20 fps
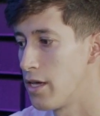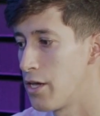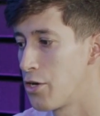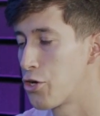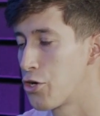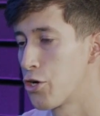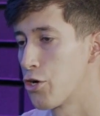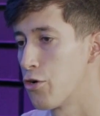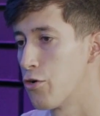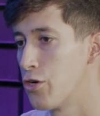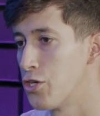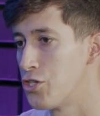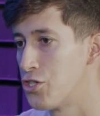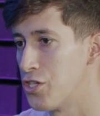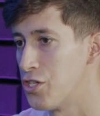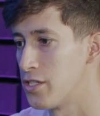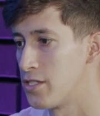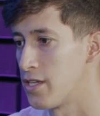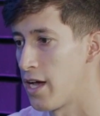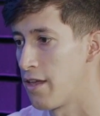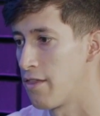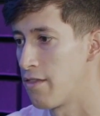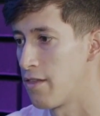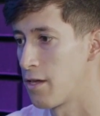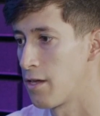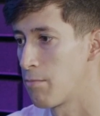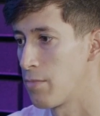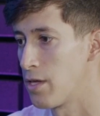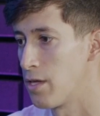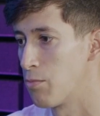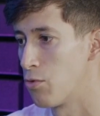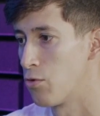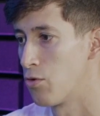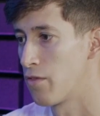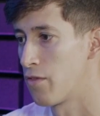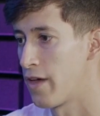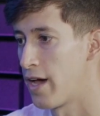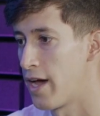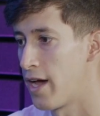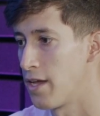encourages, I think,
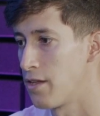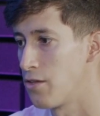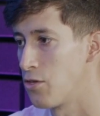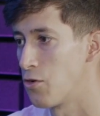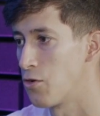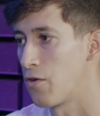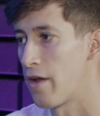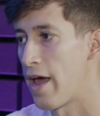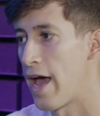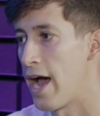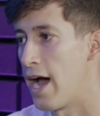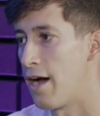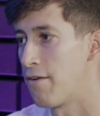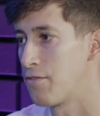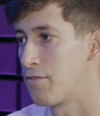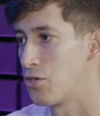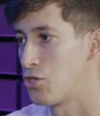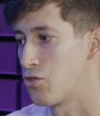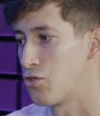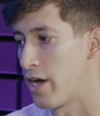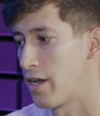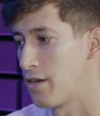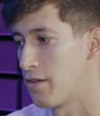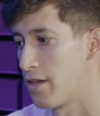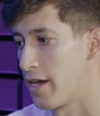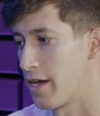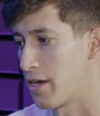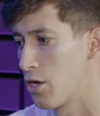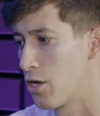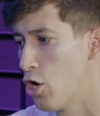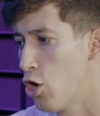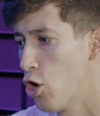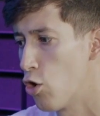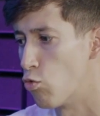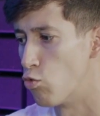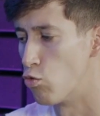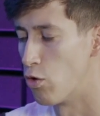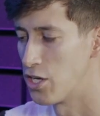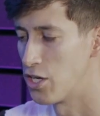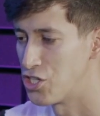people that you don't have to try to like
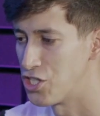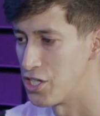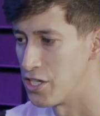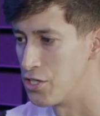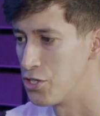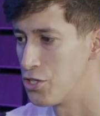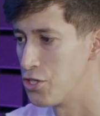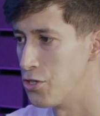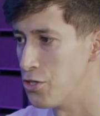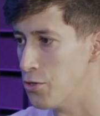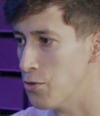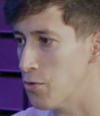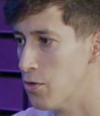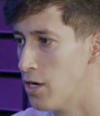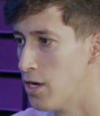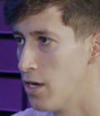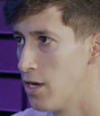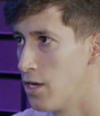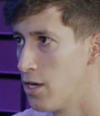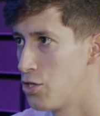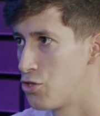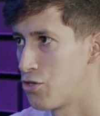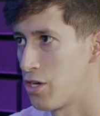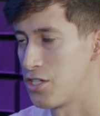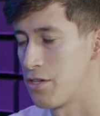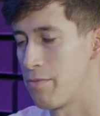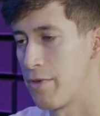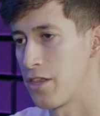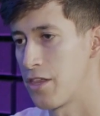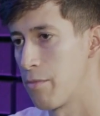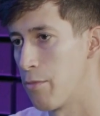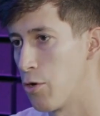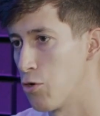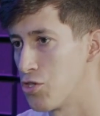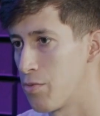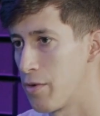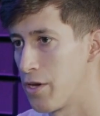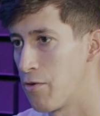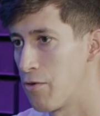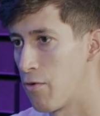rush into trying to make the
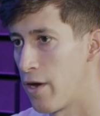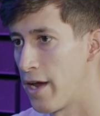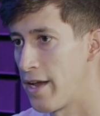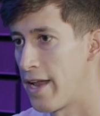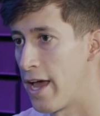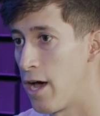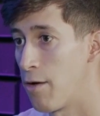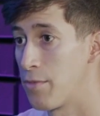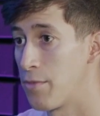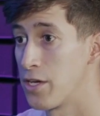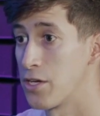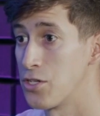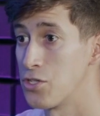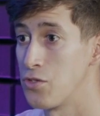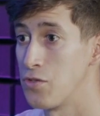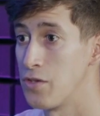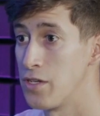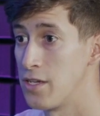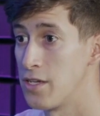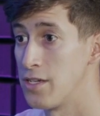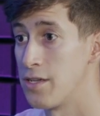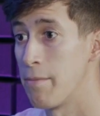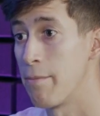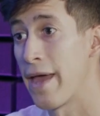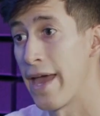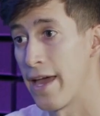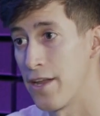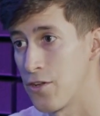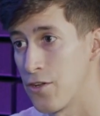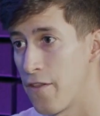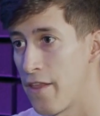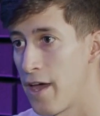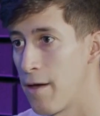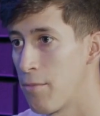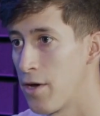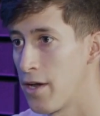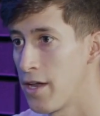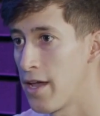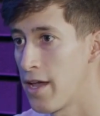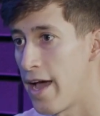most money right now because you need to depend on
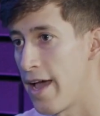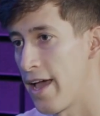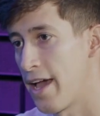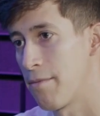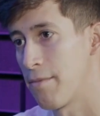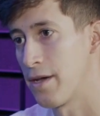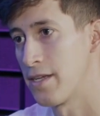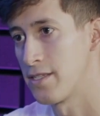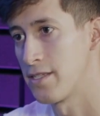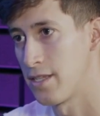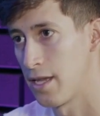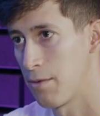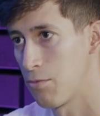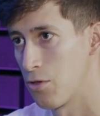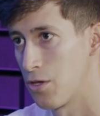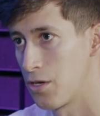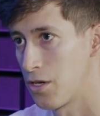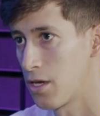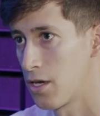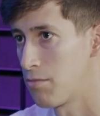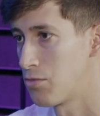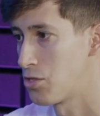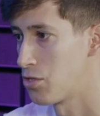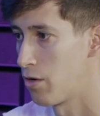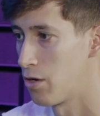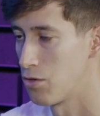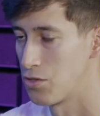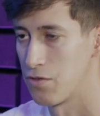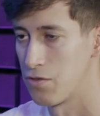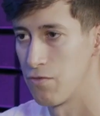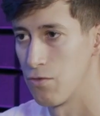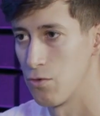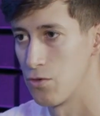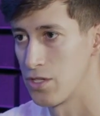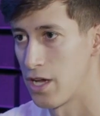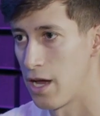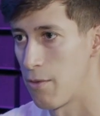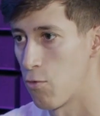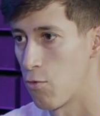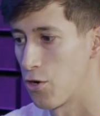that money. Mm-hmm. I had mm-hmm. my stable income, so I was a full
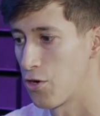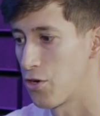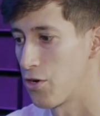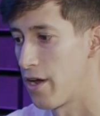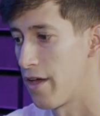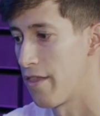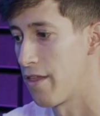time worker.